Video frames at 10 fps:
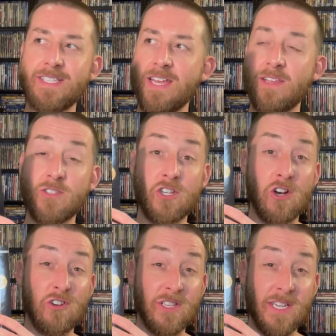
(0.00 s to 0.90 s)
I love
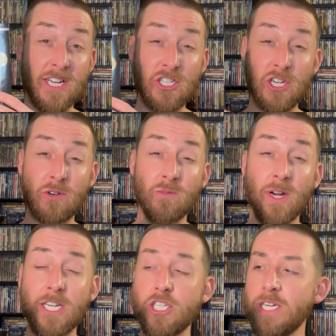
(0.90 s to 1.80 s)
Star Trek, The Next
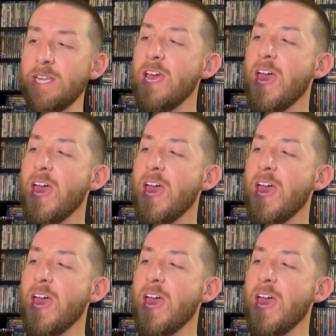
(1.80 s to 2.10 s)
Generation.